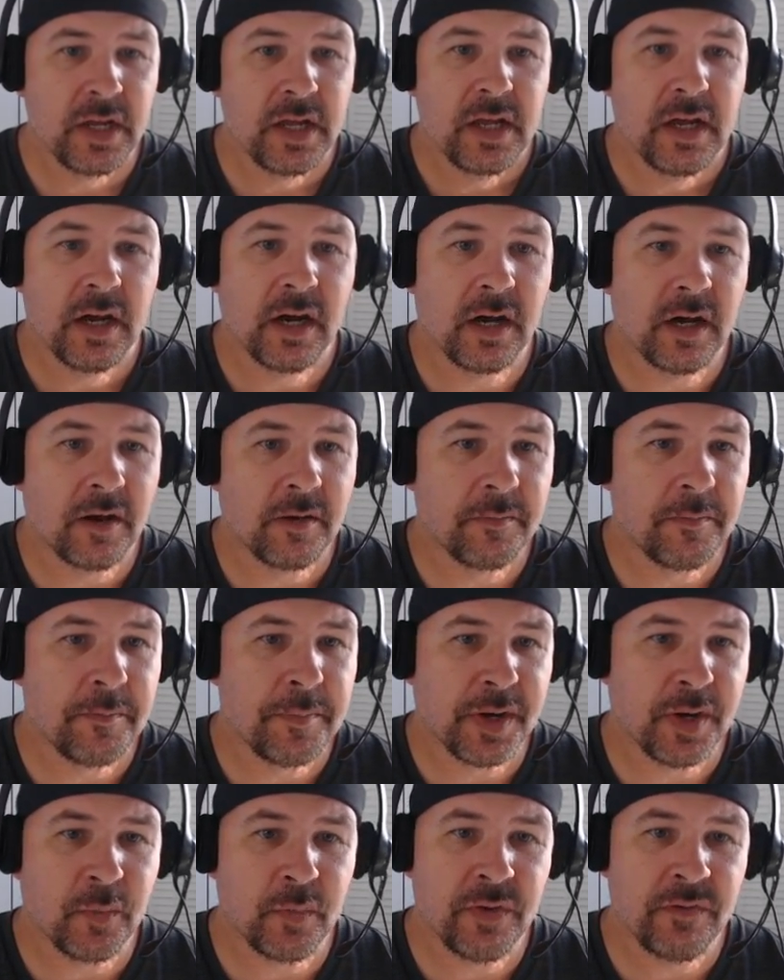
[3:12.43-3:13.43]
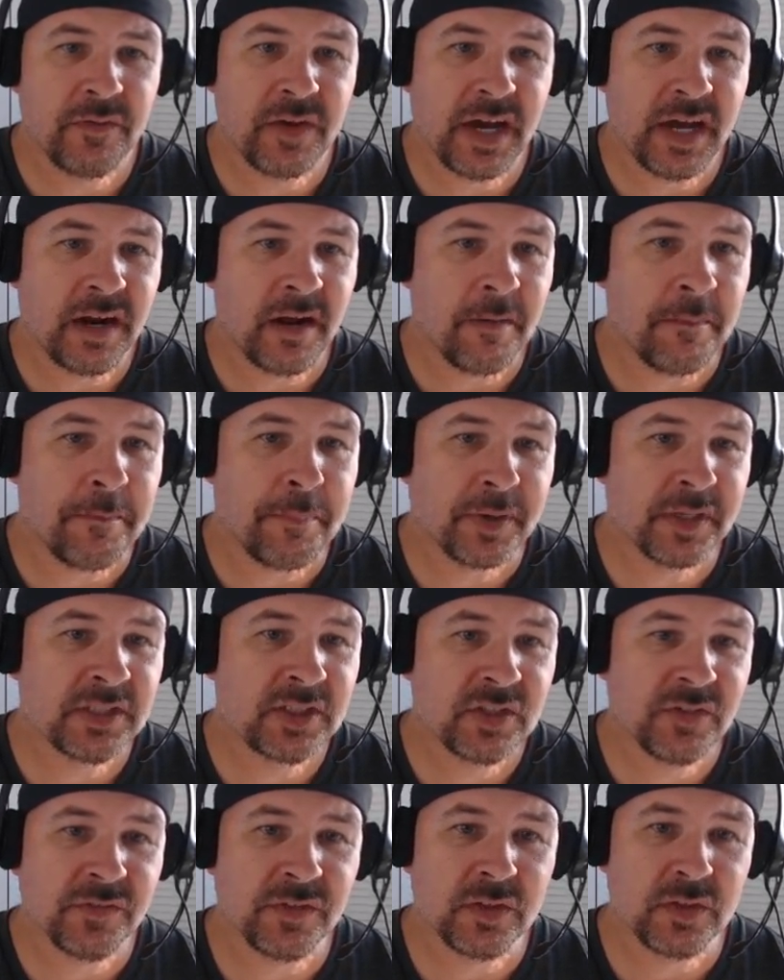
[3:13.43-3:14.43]
but we've got a
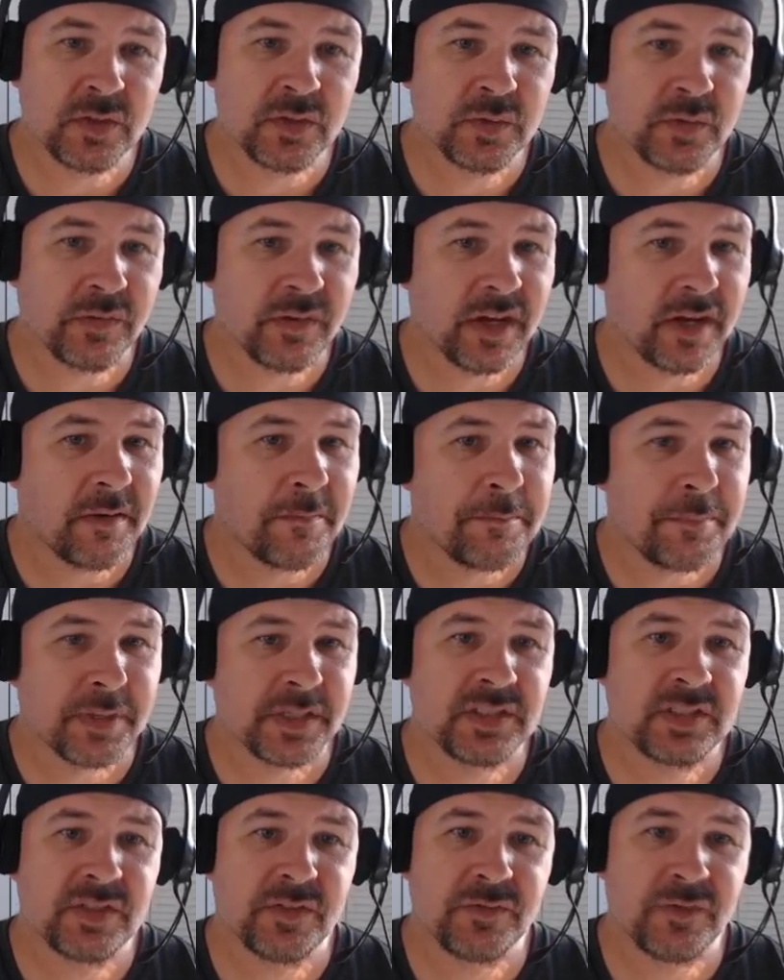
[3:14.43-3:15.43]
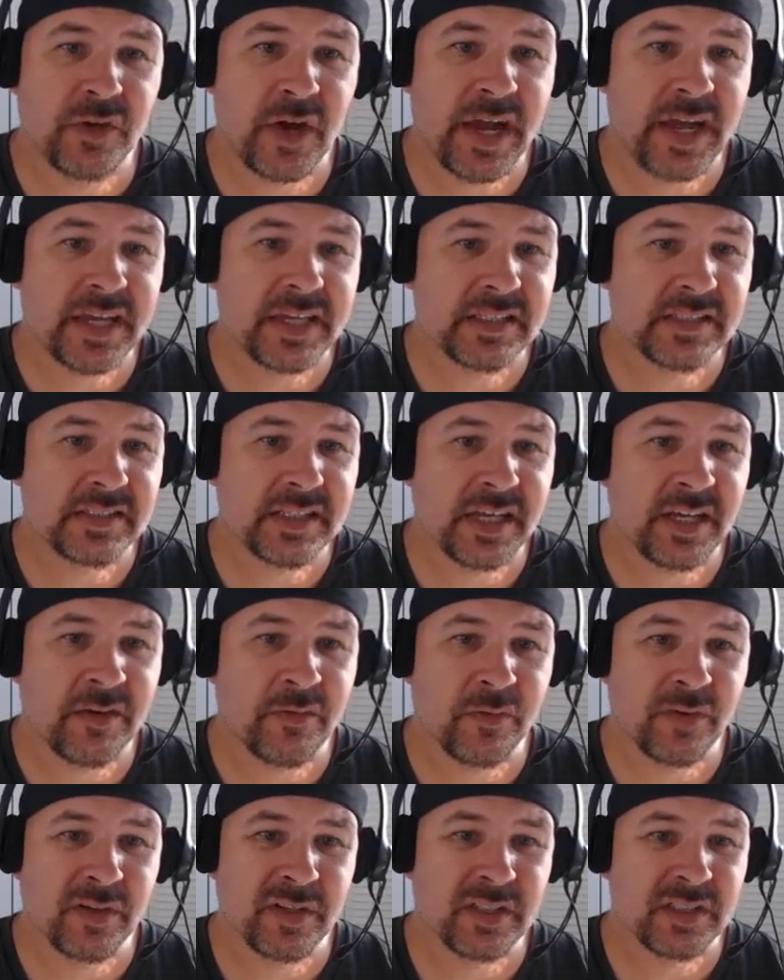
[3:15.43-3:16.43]
bunch of loons, we've got a bunch of dragons,
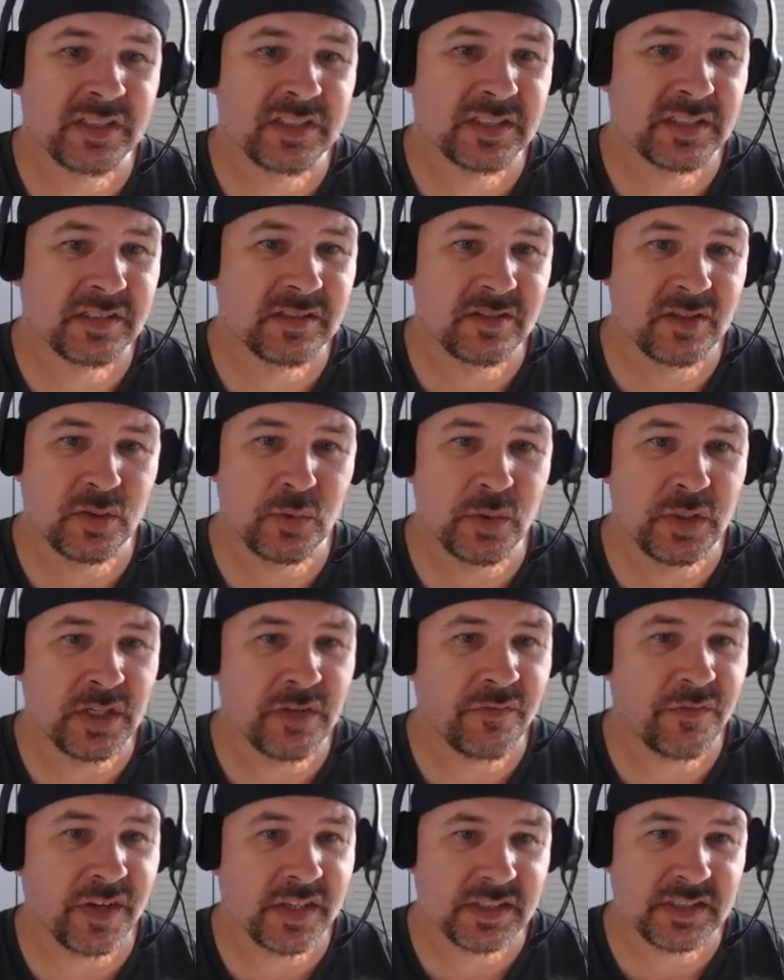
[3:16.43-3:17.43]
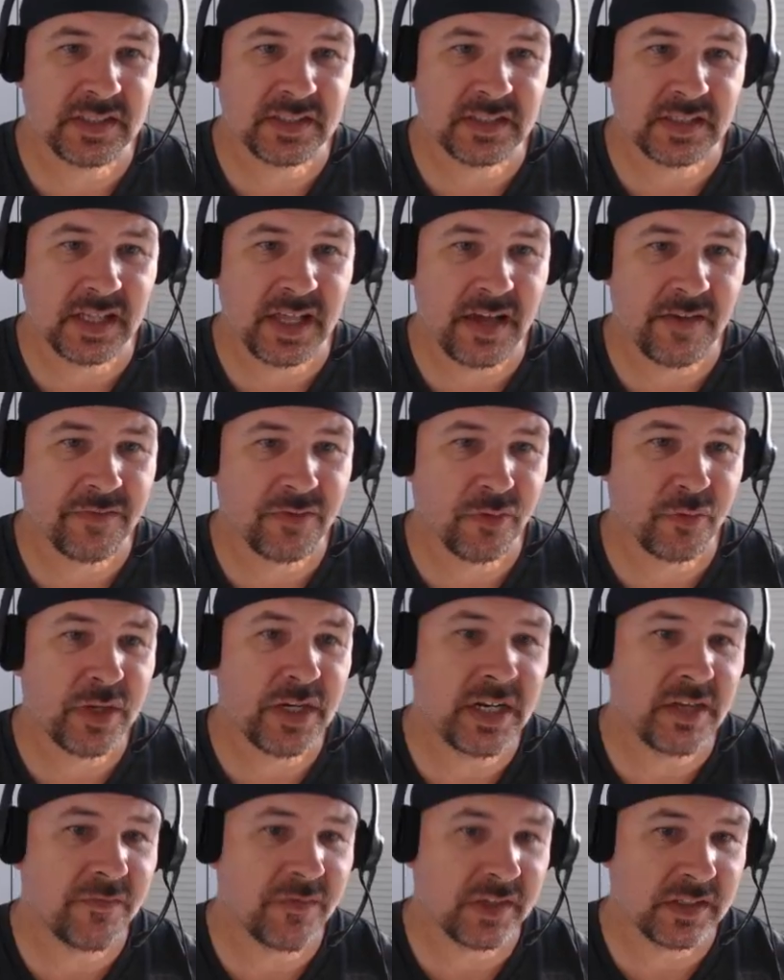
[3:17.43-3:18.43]
and really just 2 defenses left, 3
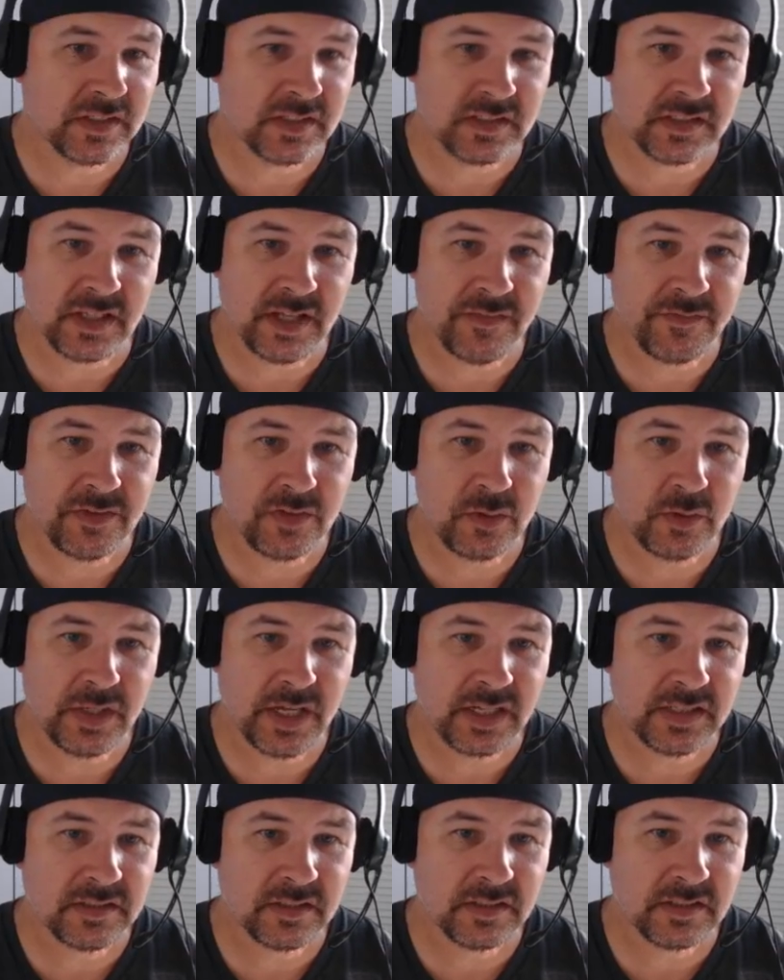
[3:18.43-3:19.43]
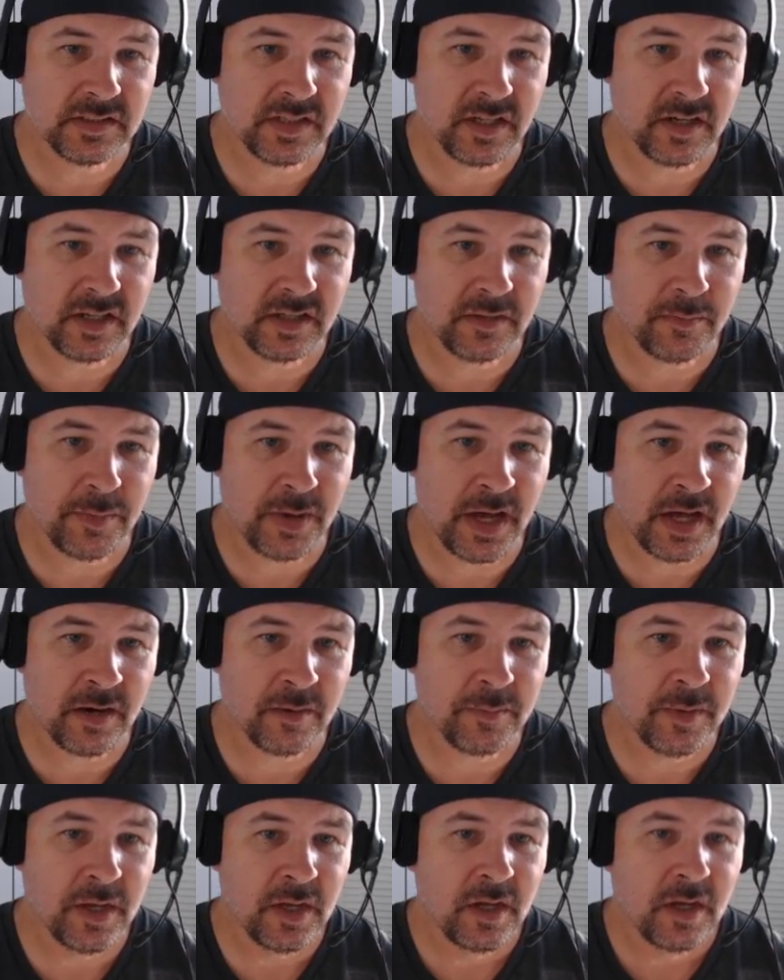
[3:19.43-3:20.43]
defenses left, 2 Teslas there at the
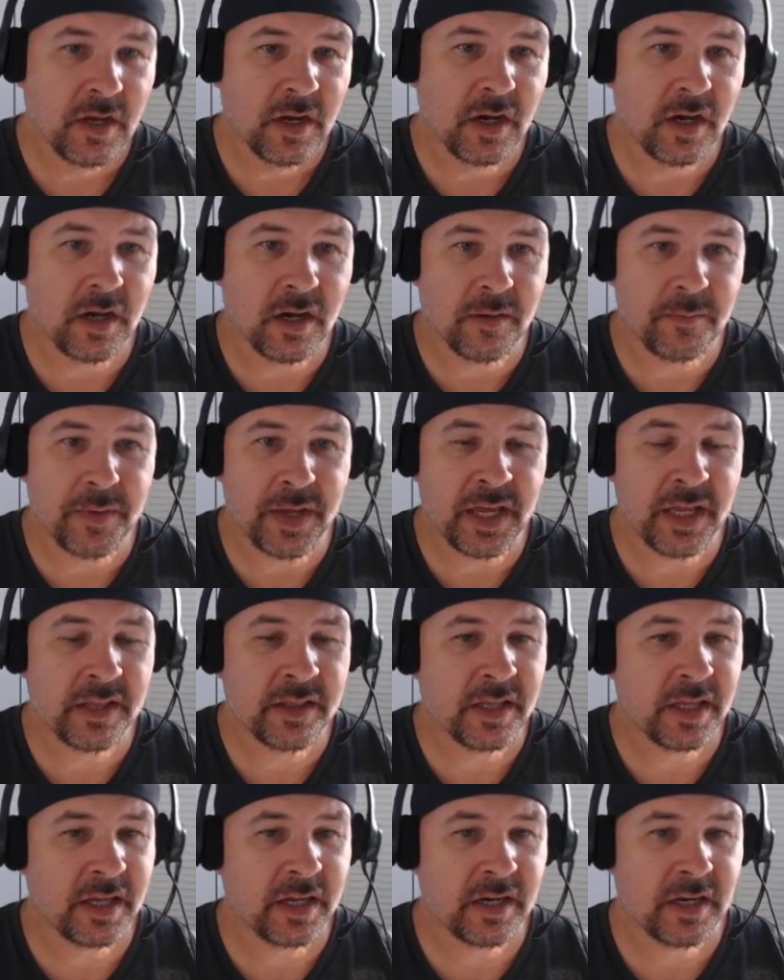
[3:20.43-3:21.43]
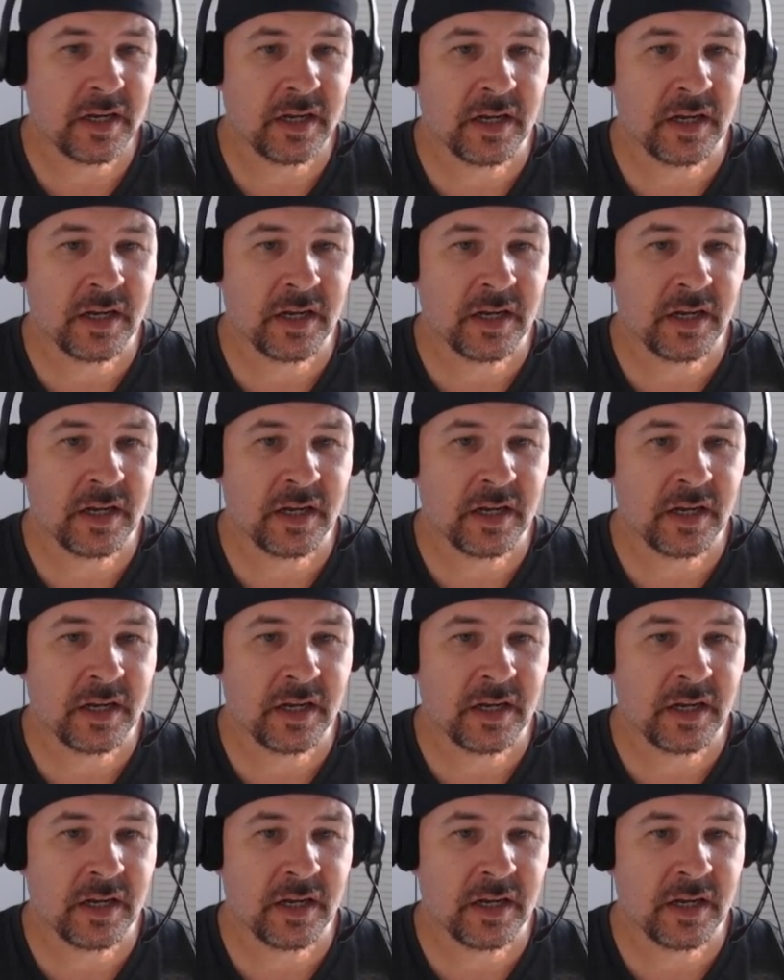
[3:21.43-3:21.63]
bottom, and then